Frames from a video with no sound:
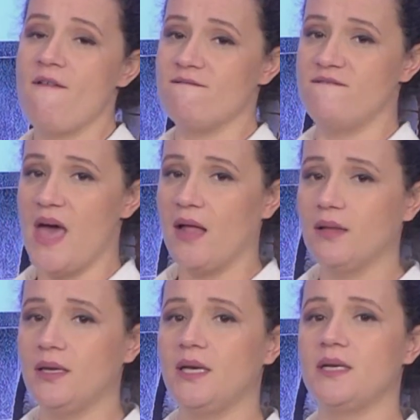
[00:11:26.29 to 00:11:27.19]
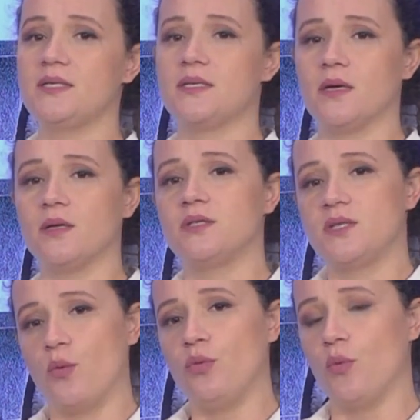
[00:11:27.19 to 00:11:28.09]
Valleys, so
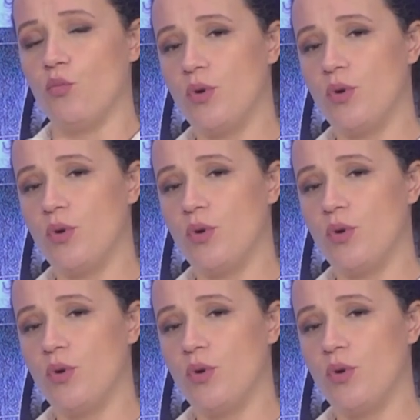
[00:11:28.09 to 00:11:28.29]
the